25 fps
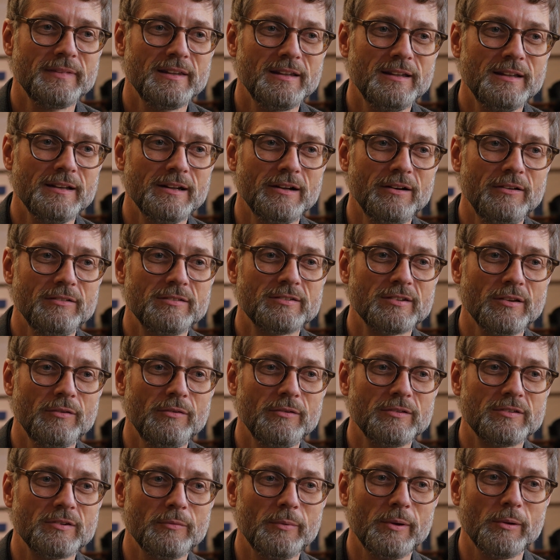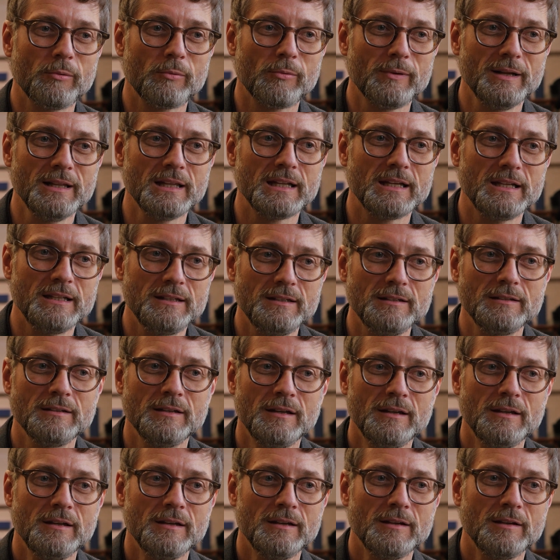You know, so we really
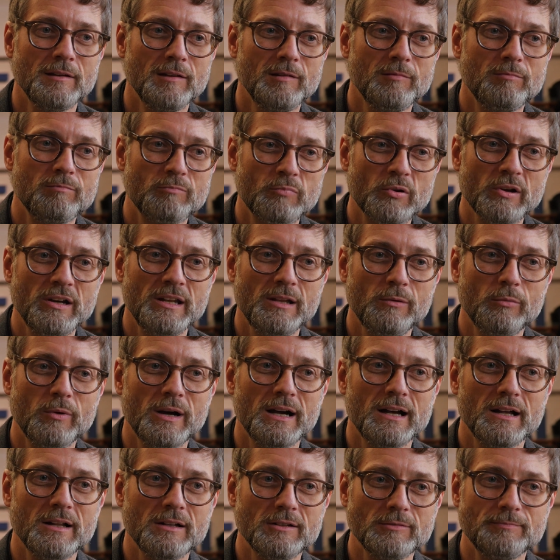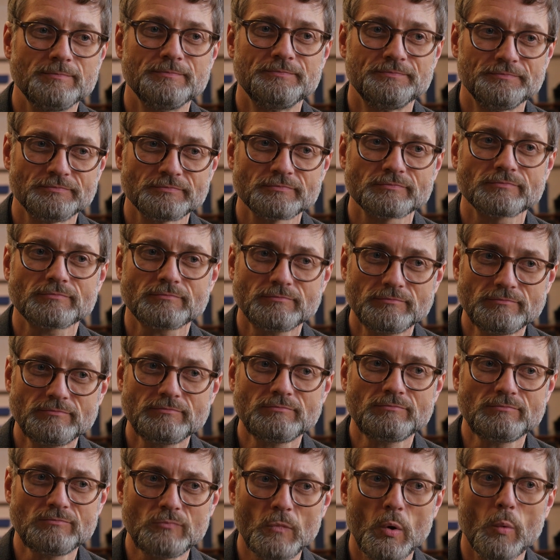pretty well
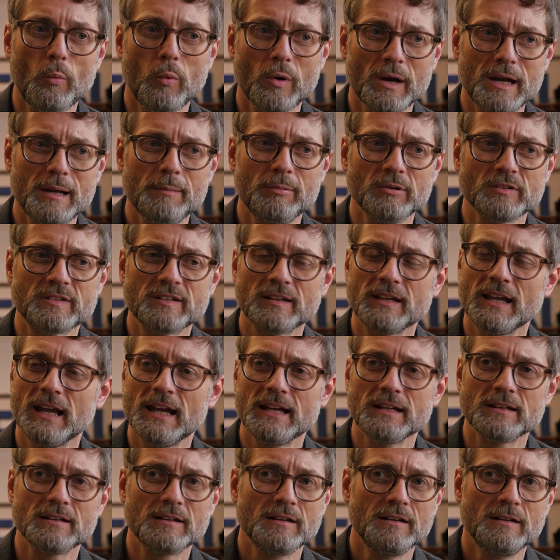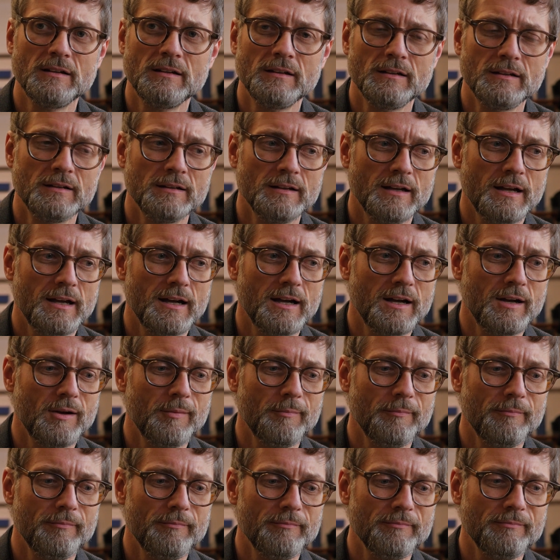were able to get
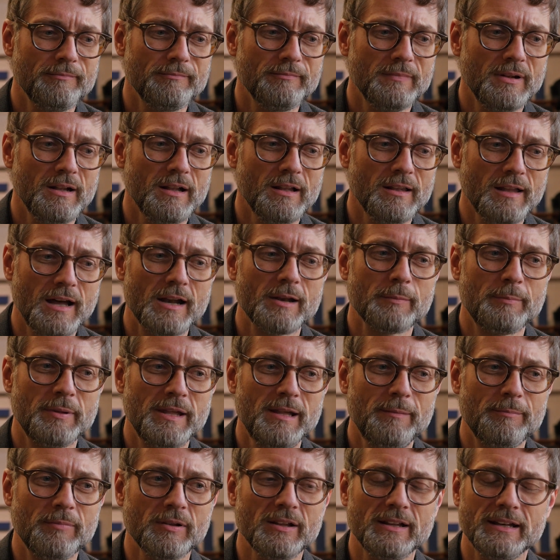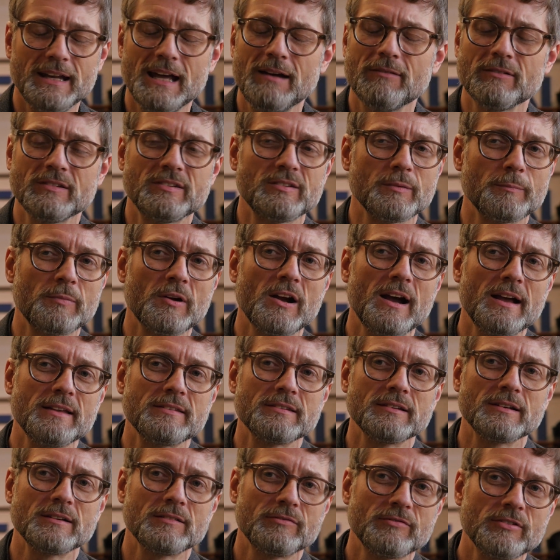a lot of people, and that was
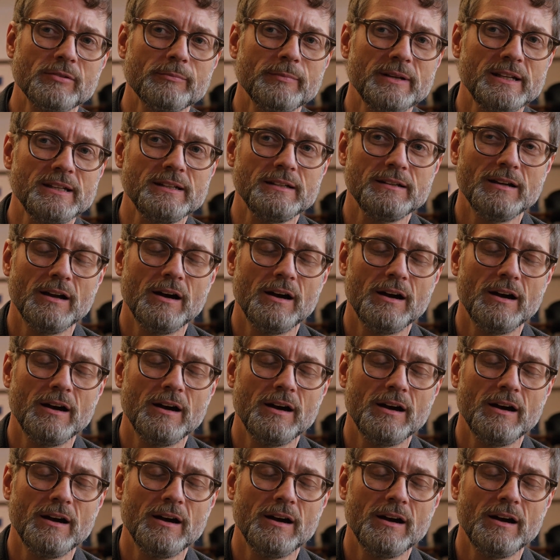surprising for me,